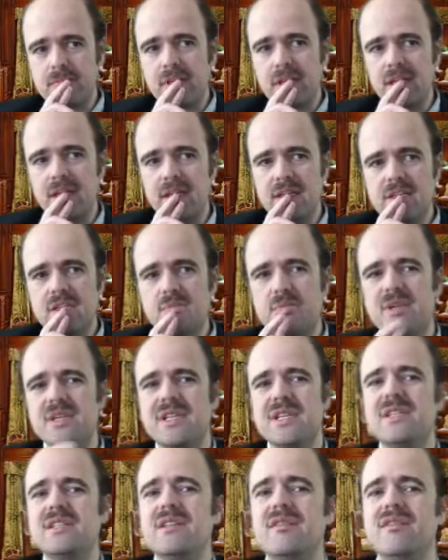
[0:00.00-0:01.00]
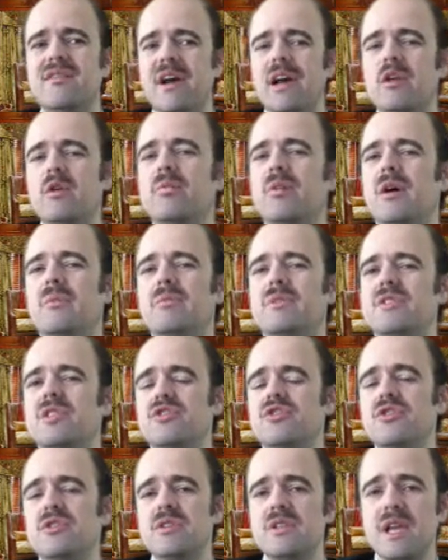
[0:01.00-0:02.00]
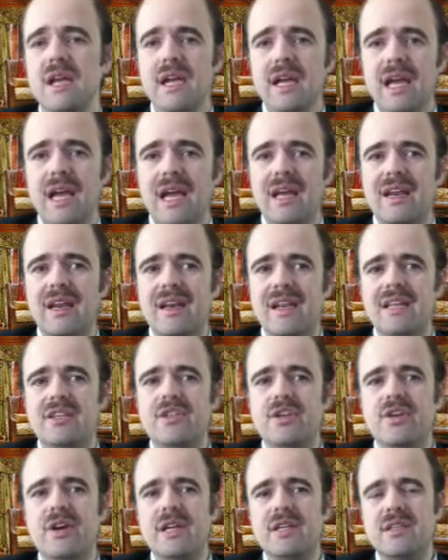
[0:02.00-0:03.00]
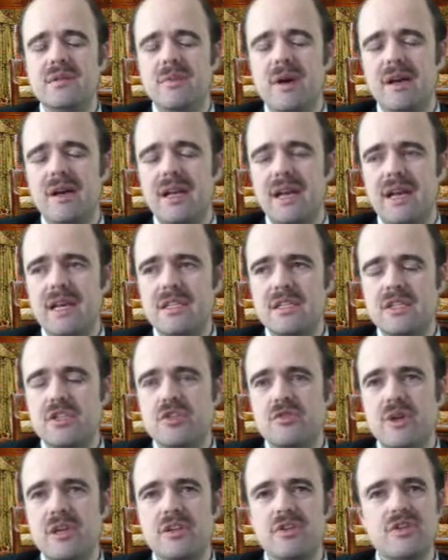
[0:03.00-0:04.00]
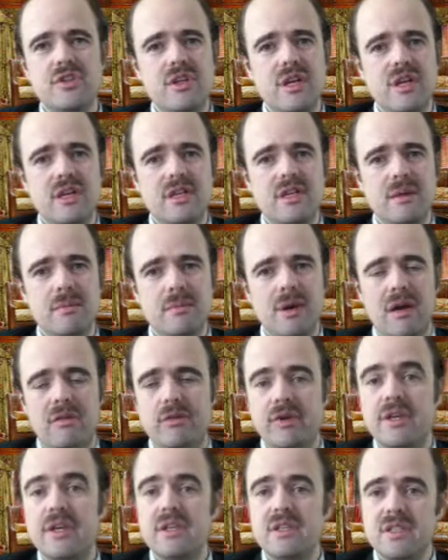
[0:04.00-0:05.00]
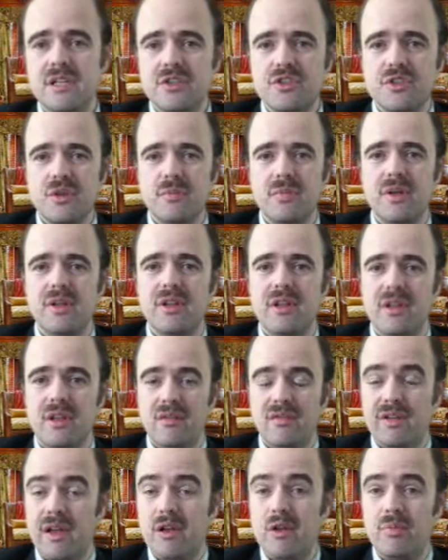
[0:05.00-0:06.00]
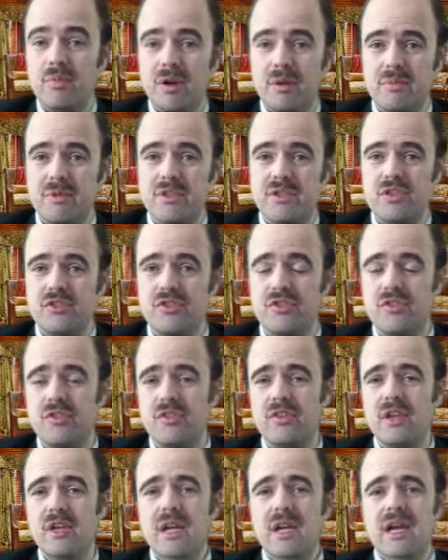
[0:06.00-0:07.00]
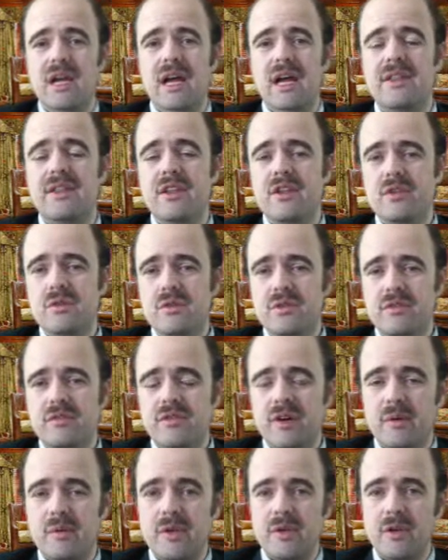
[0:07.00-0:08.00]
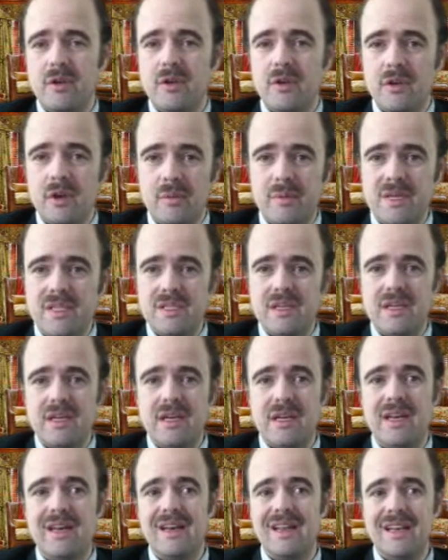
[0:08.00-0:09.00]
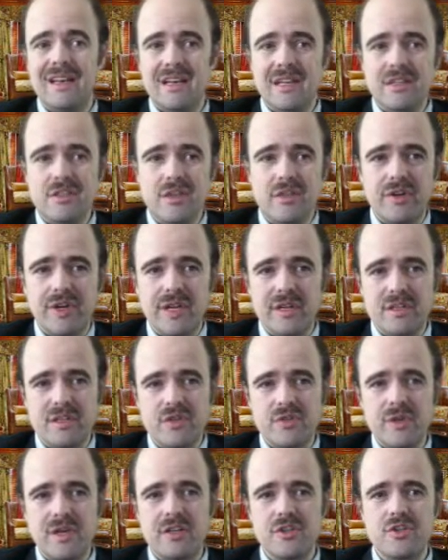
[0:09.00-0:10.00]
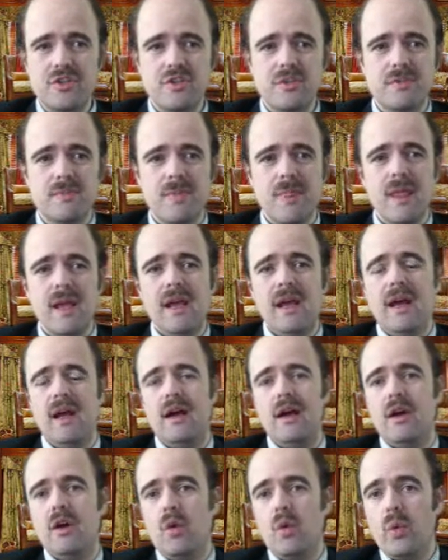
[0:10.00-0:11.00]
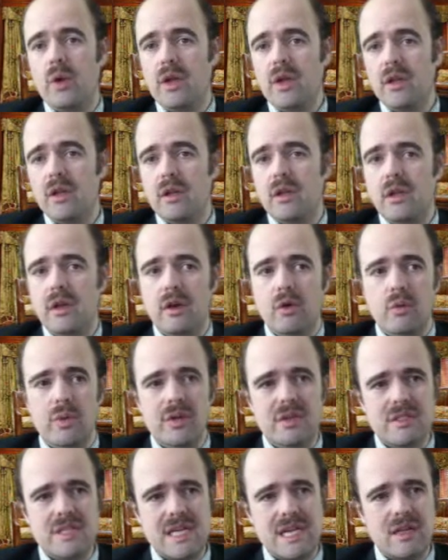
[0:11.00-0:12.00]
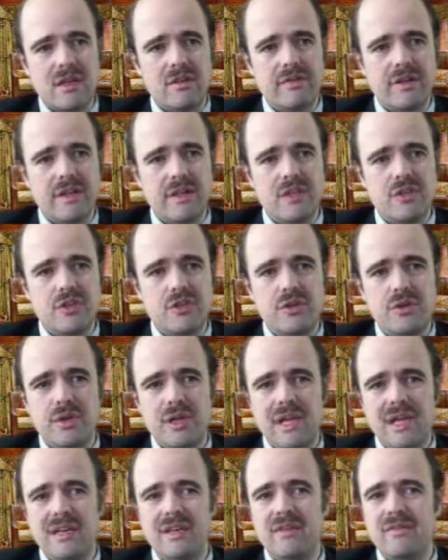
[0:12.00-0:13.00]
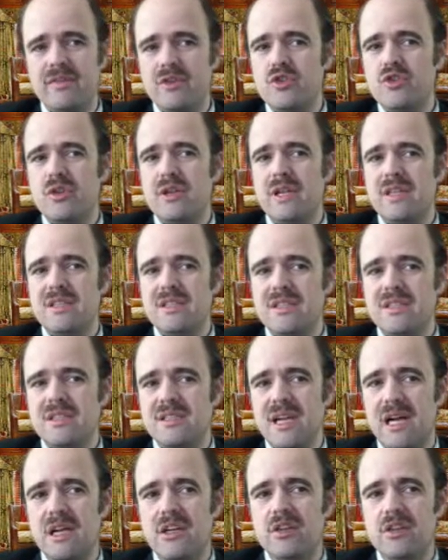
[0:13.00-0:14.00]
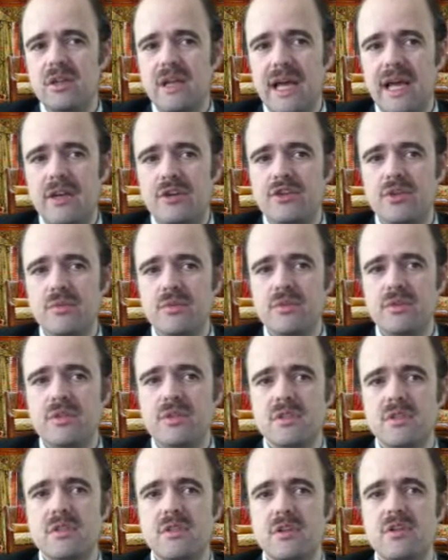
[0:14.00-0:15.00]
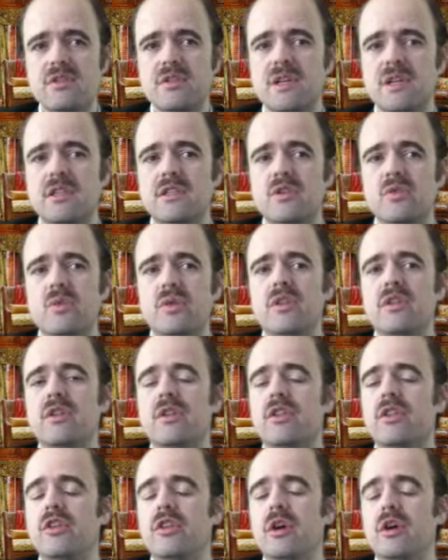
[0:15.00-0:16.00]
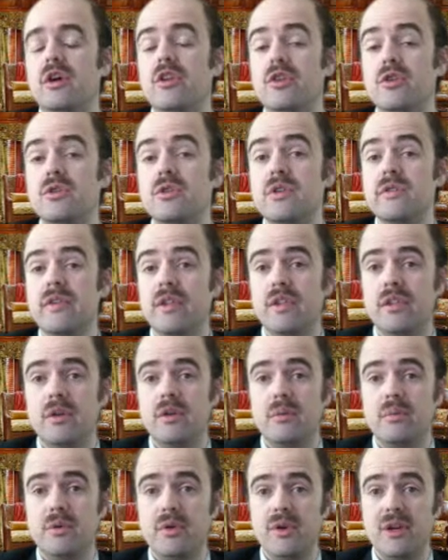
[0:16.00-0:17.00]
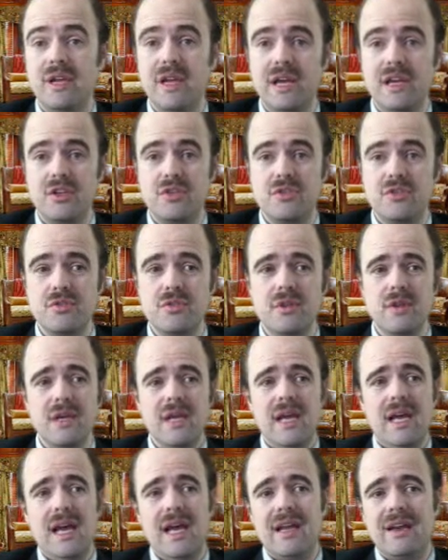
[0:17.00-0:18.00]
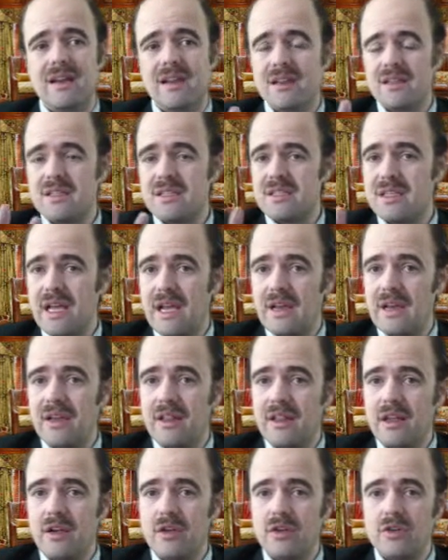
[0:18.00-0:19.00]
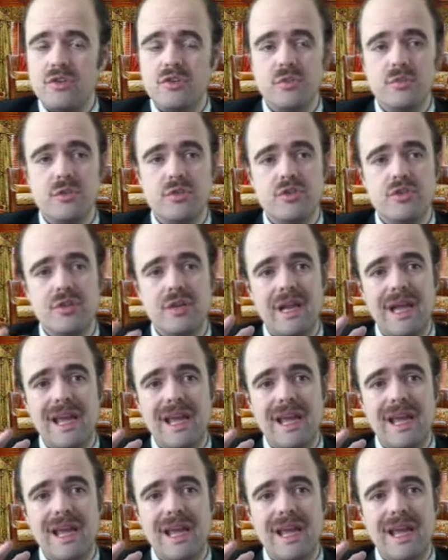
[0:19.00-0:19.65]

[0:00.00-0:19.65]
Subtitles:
is presenting value propositions in an integrated market access strategy, and I've already touched upon the value propositions and the use of pharmacoeconomics in that, and integrated strategies. We'll delve into individual and societal attributes associated with the use of a therapeutic agent and understanding their contribution,